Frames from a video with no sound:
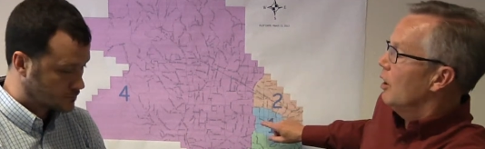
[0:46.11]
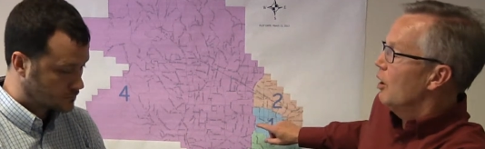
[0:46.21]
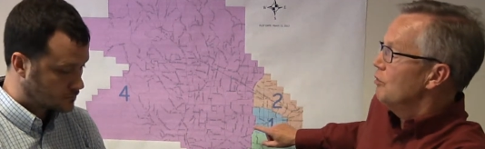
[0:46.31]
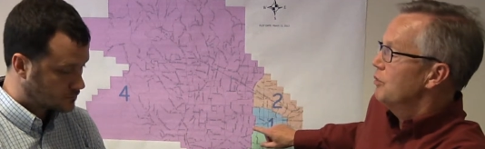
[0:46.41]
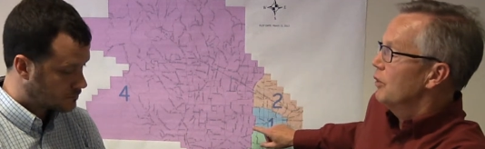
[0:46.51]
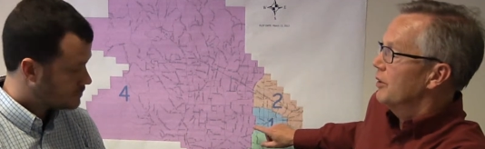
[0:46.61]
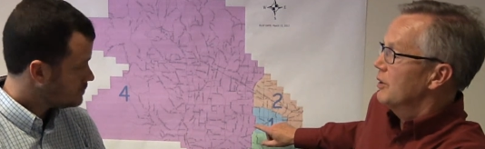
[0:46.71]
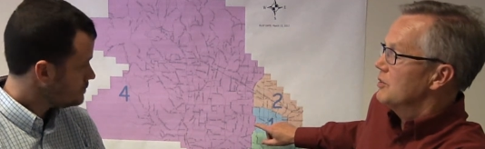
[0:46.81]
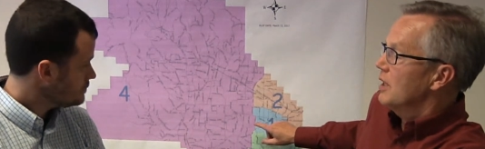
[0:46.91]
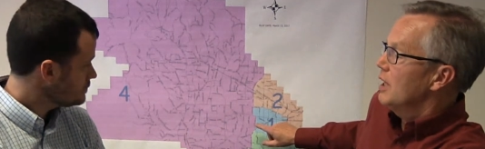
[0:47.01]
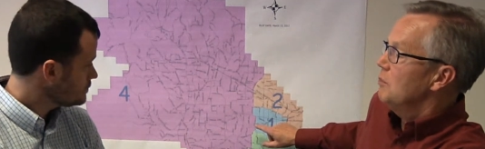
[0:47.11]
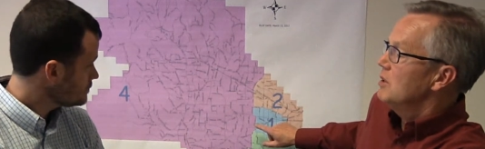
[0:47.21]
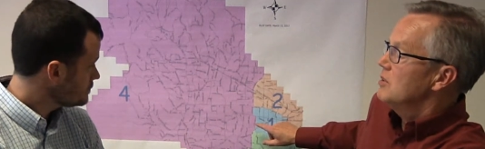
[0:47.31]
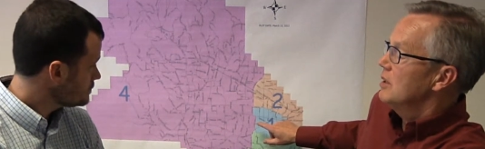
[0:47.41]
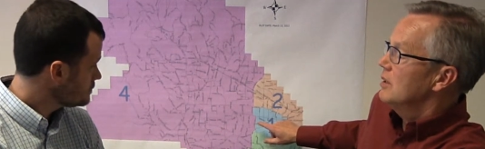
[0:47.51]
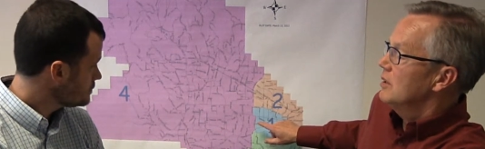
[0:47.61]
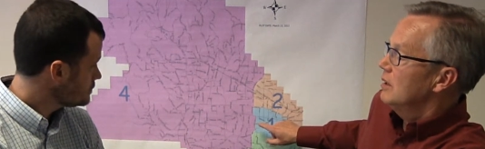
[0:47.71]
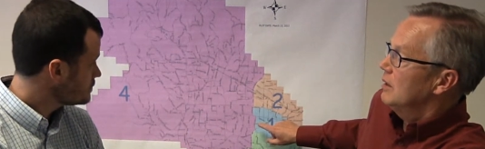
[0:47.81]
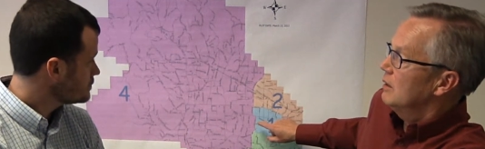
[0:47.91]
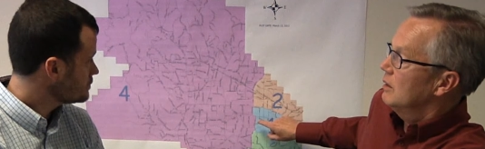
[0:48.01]
Speaker 1: all four of those A, B, C, and
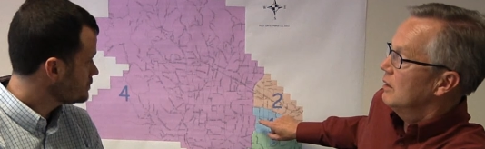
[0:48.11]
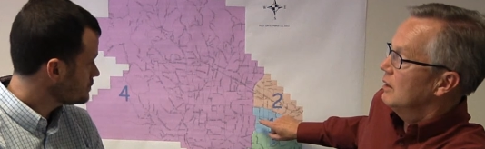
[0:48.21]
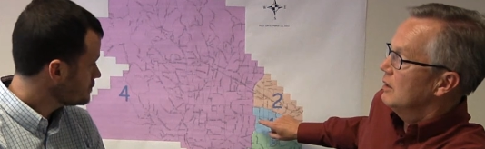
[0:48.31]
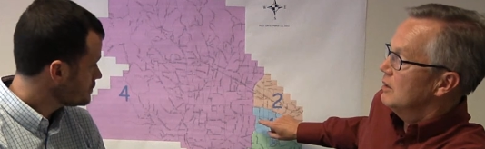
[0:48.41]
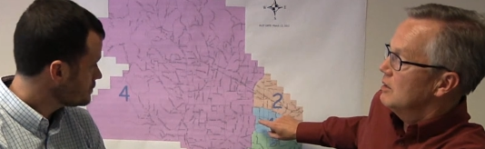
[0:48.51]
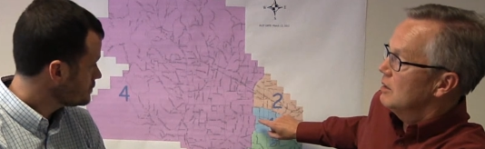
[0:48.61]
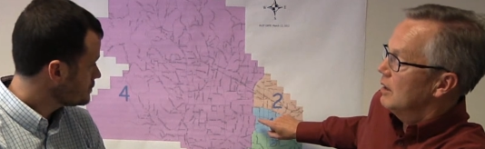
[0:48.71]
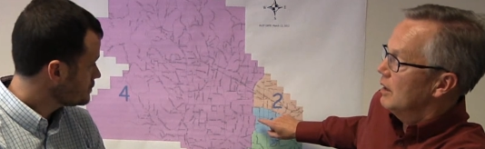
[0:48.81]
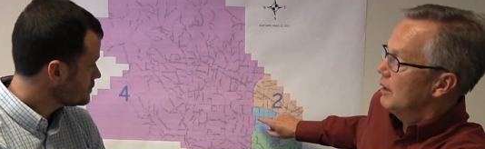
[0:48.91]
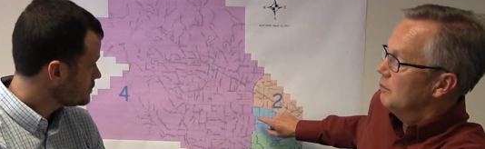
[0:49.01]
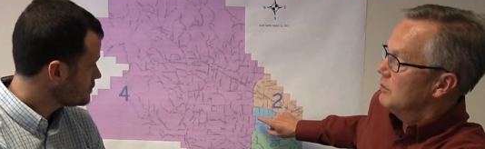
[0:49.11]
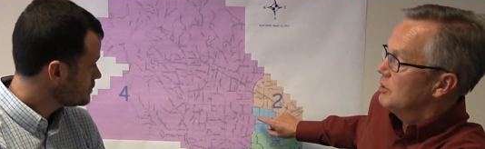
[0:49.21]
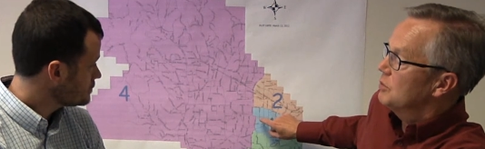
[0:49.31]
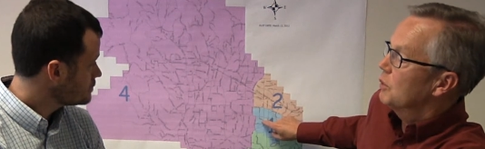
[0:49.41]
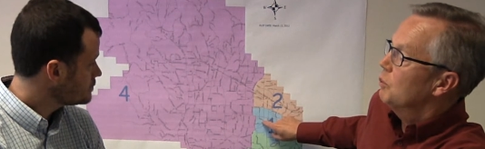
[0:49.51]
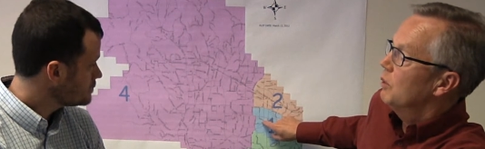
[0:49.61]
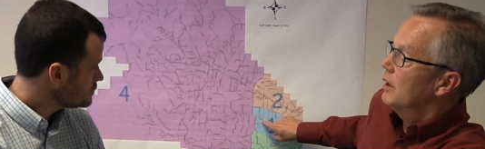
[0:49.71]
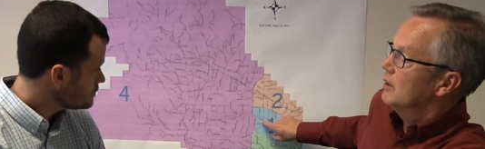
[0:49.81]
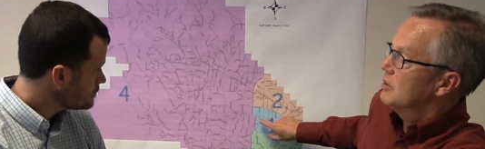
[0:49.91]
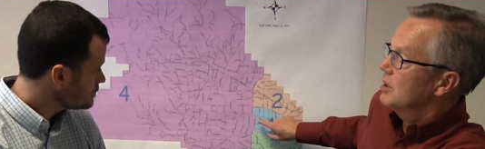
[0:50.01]
D, um, District
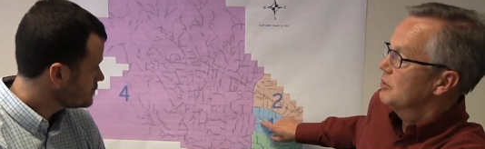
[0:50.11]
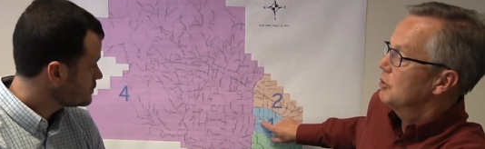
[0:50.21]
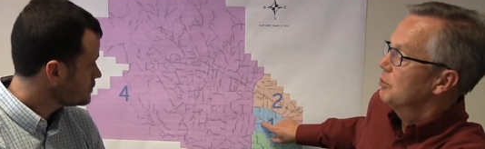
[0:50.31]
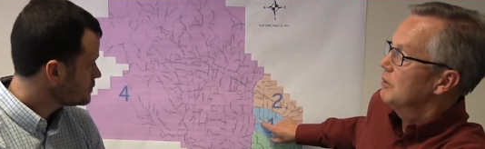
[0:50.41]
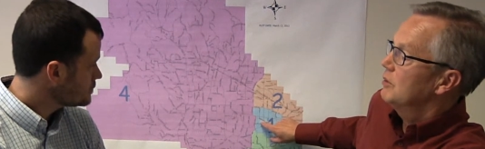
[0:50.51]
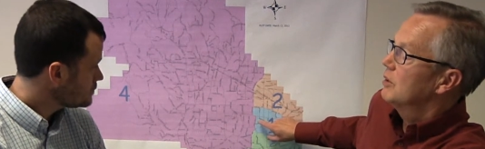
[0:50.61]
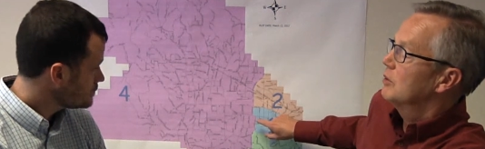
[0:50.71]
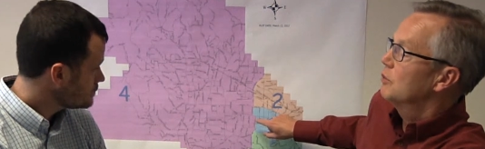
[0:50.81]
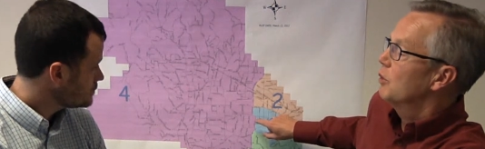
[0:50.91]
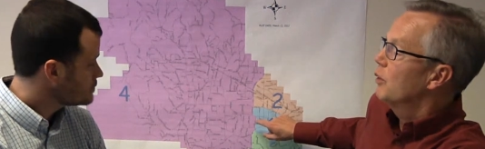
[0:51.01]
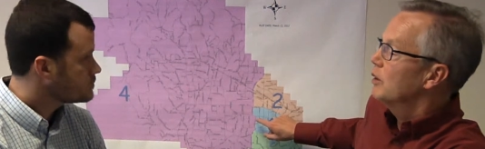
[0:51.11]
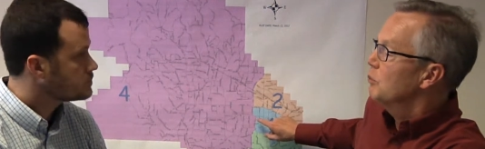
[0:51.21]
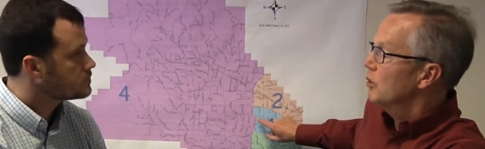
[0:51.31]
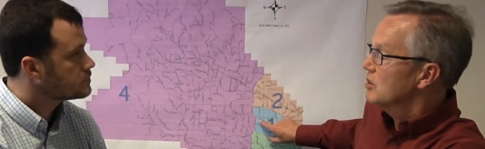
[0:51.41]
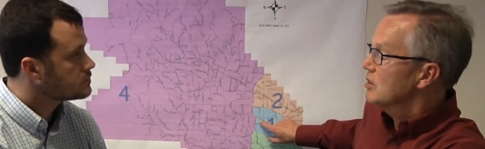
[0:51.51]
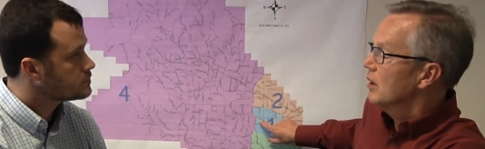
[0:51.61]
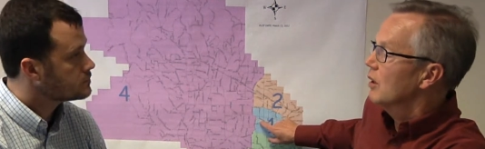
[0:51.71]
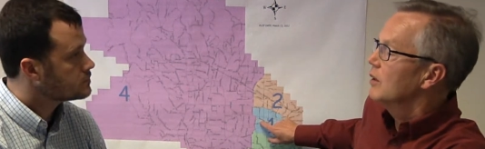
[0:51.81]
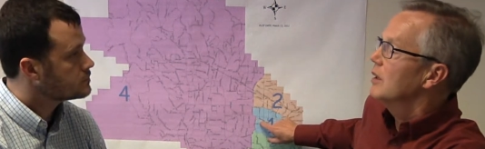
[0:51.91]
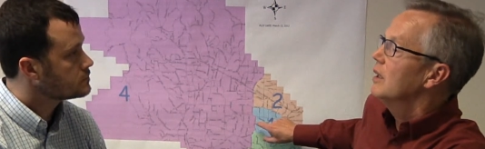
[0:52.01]
1, Central Beaverton, growing more
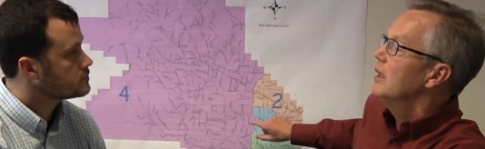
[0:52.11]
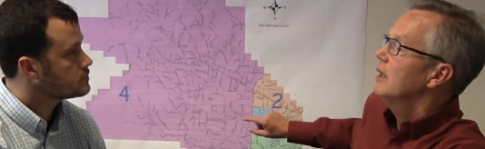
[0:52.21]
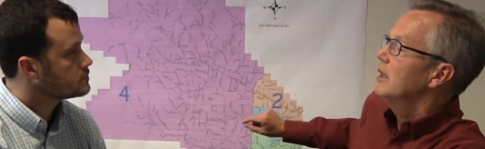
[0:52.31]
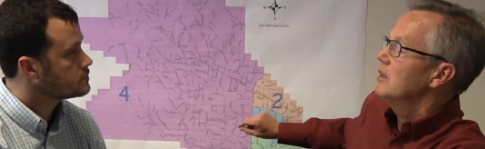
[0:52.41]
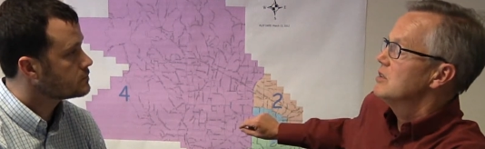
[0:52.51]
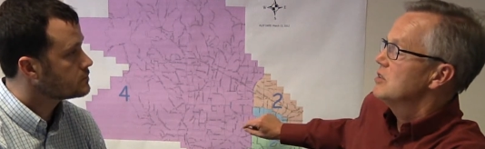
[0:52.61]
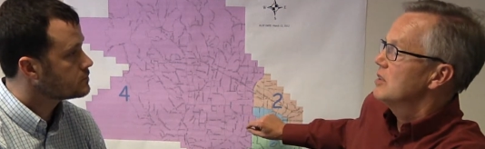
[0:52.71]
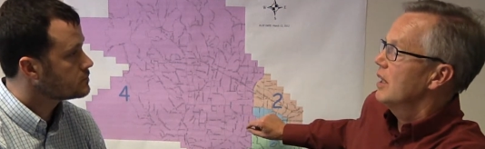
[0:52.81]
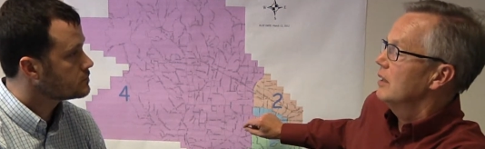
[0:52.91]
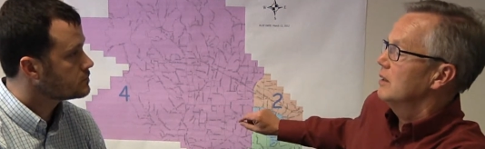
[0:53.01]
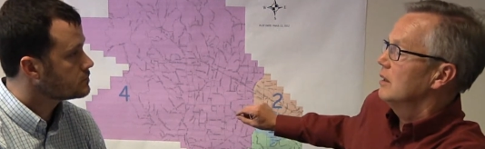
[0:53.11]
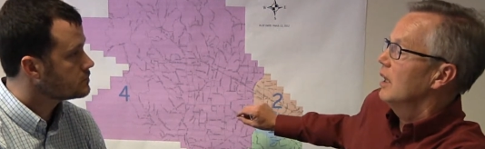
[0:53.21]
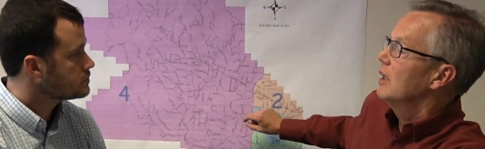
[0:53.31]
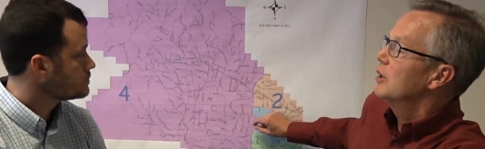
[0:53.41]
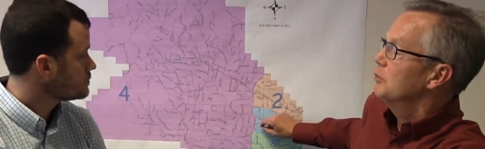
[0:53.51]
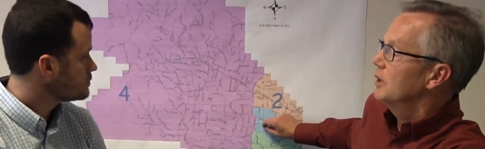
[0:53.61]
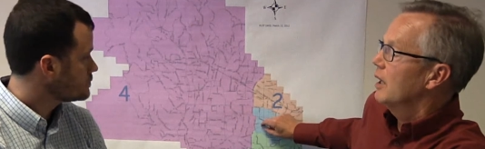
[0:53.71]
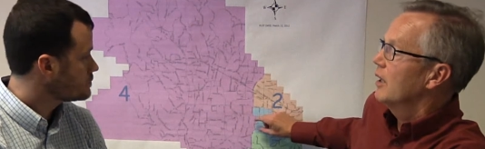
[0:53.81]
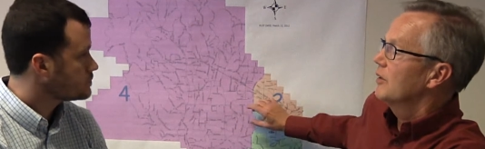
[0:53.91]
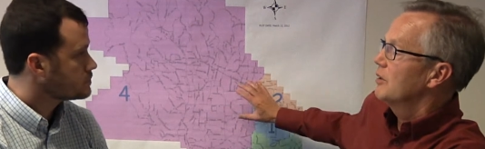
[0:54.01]
slowly, is set a little bit
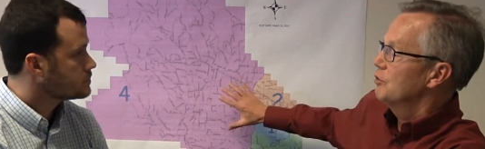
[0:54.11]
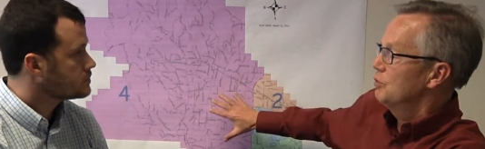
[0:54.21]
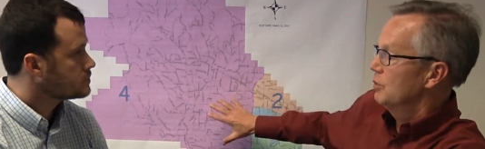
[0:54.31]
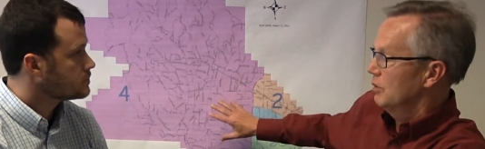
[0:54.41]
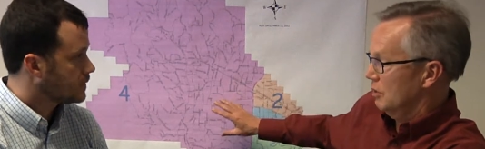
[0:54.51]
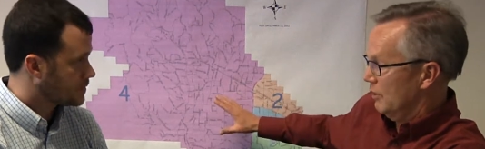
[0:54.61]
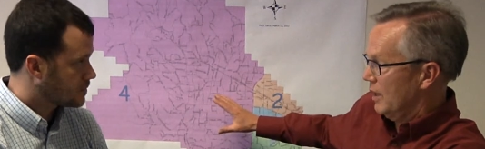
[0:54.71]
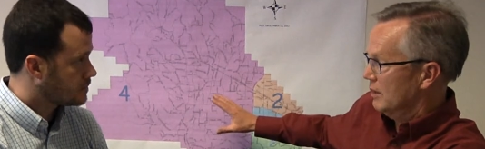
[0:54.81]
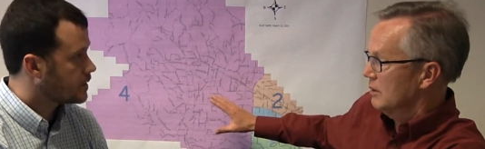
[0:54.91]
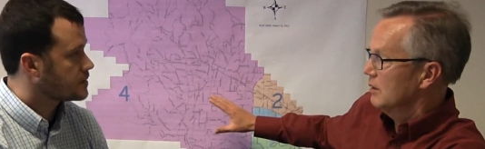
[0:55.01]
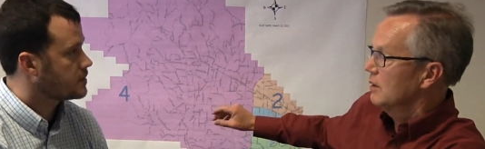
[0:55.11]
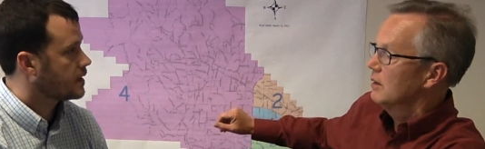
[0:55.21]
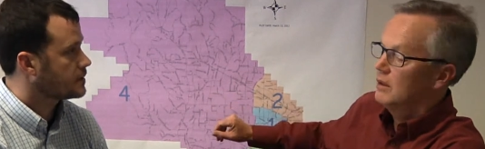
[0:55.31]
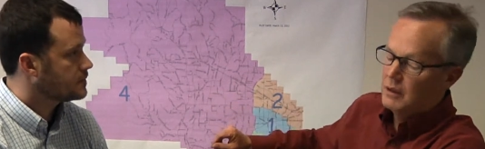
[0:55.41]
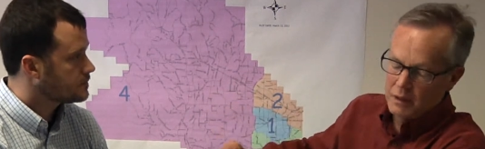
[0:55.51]
higher than the four, correct? That's, that's correct.